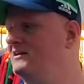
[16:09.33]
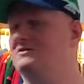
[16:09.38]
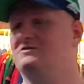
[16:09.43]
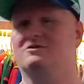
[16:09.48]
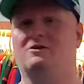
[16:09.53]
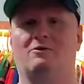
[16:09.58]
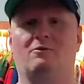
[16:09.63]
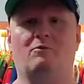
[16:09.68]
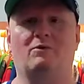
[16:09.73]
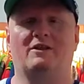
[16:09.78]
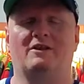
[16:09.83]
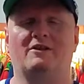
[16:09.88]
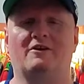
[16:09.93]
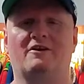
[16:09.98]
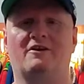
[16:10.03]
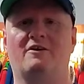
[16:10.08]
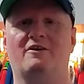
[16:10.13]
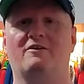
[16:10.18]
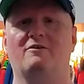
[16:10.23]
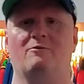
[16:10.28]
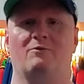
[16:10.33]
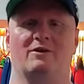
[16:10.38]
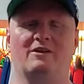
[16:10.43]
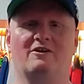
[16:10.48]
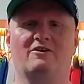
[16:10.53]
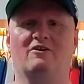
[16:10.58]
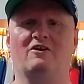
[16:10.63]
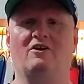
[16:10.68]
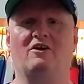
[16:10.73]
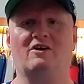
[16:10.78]
So when you're when
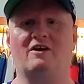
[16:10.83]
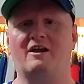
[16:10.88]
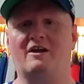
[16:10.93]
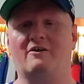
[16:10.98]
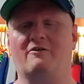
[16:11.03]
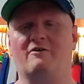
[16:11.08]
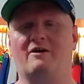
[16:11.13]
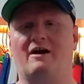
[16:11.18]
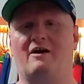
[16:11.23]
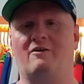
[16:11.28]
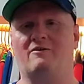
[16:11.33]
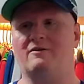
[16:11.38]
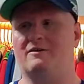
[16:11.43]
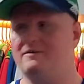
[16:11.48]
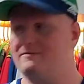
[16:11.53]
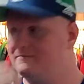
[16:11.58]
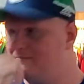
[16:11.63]
you're looking around